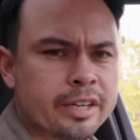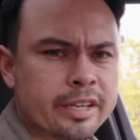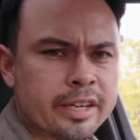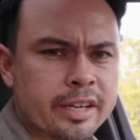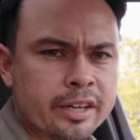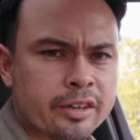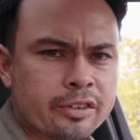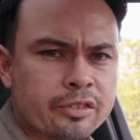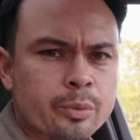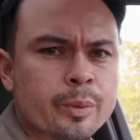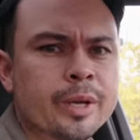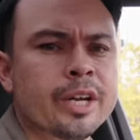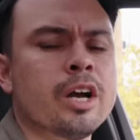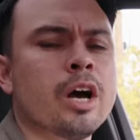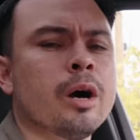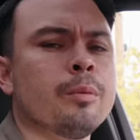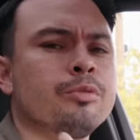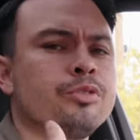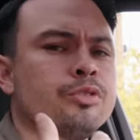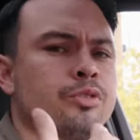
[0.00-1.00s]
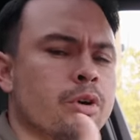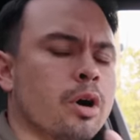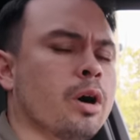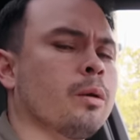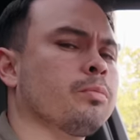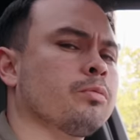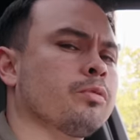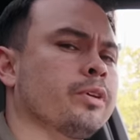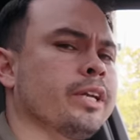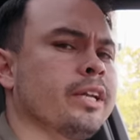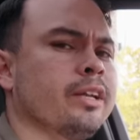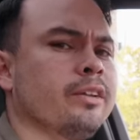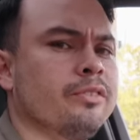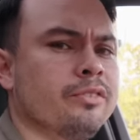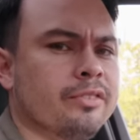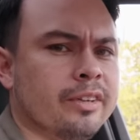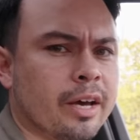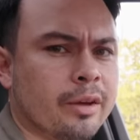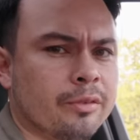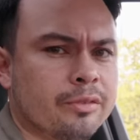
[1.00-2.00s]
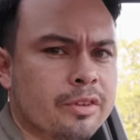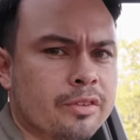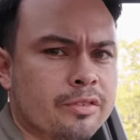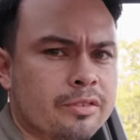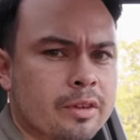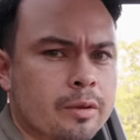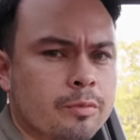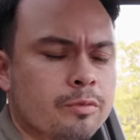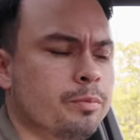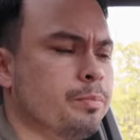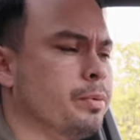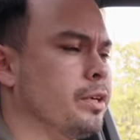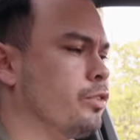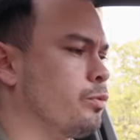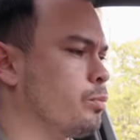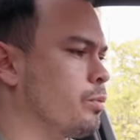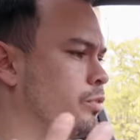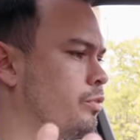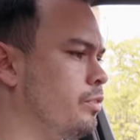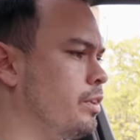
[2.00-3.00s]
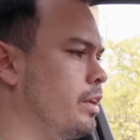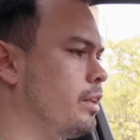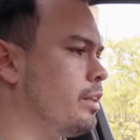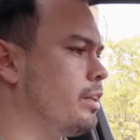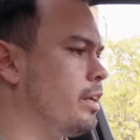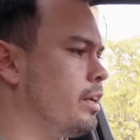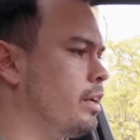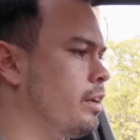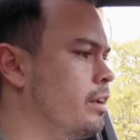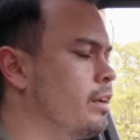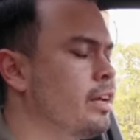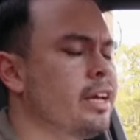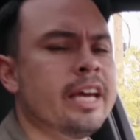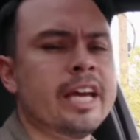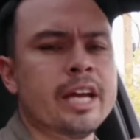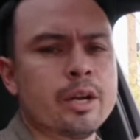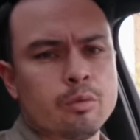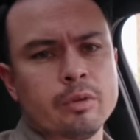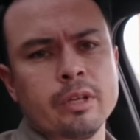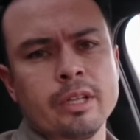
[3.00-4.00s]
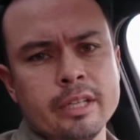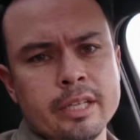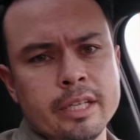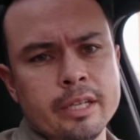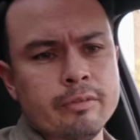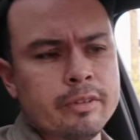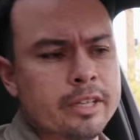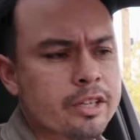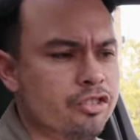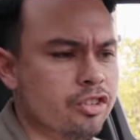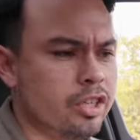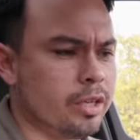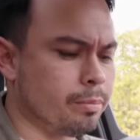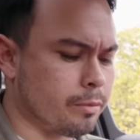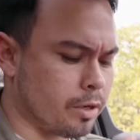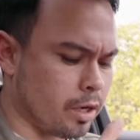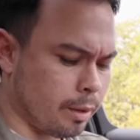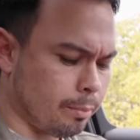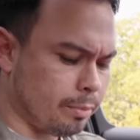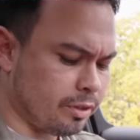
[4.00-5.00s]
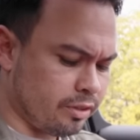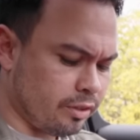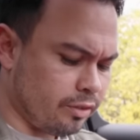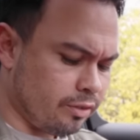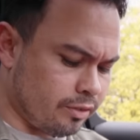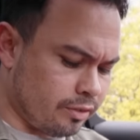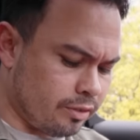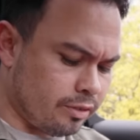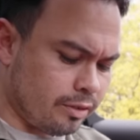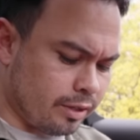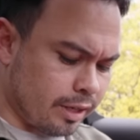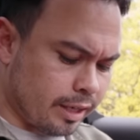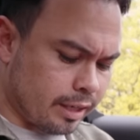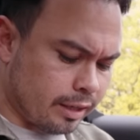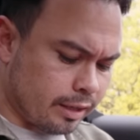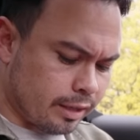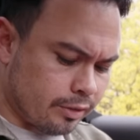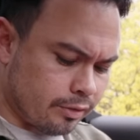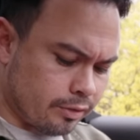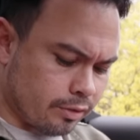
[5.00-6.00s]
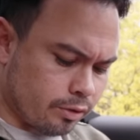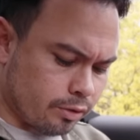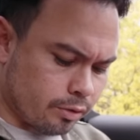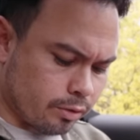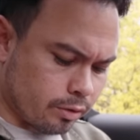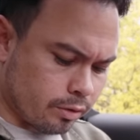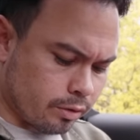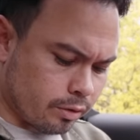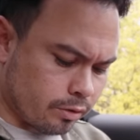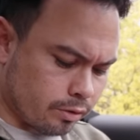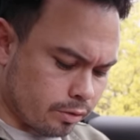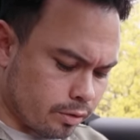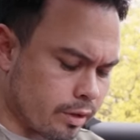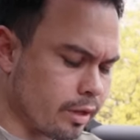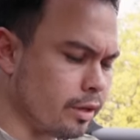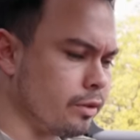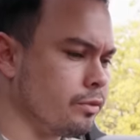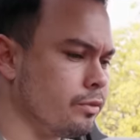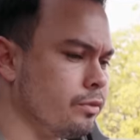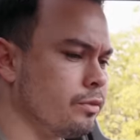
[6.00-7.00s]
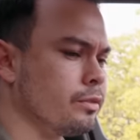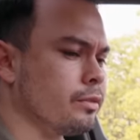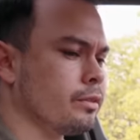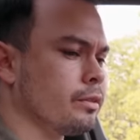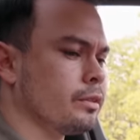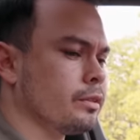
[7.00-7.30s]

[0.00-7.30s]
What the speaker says: tiers when it comes to upgraded sound systems because we're still in a relatively cheap car, but just take a listen to this.